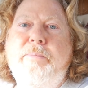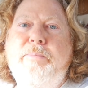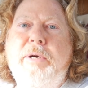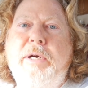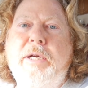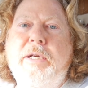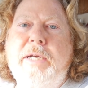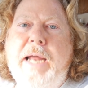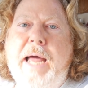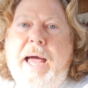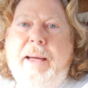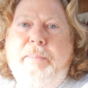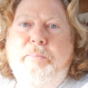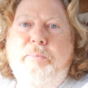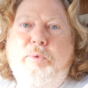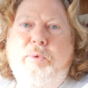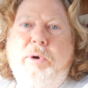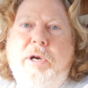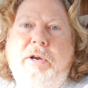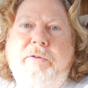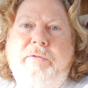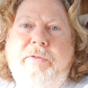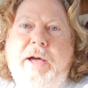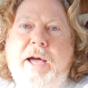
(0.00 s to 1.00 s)
McNabb,
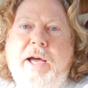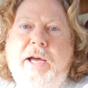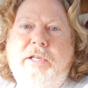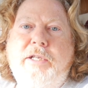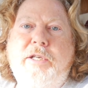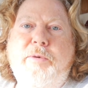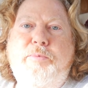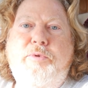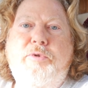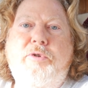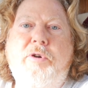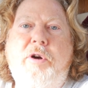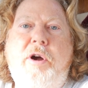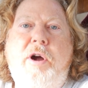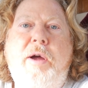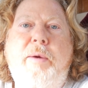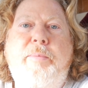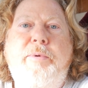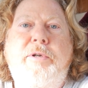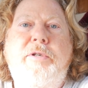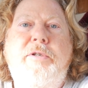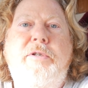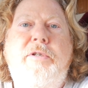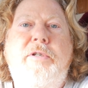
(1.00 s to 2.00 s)
one of our
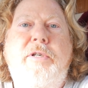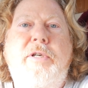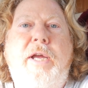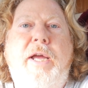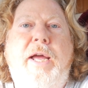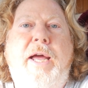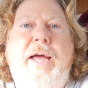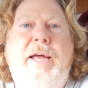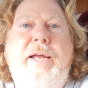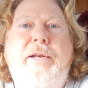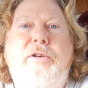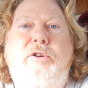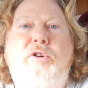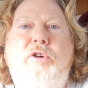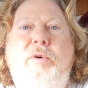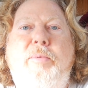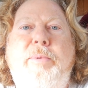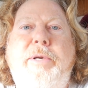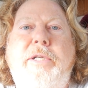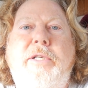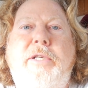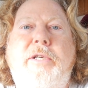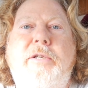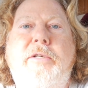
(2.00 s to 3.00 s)
subscribers and
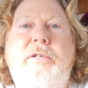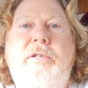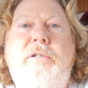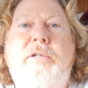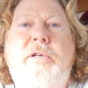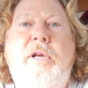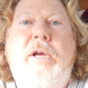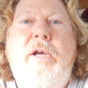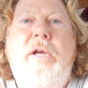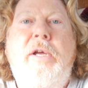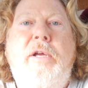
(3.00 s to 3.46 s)
commenters,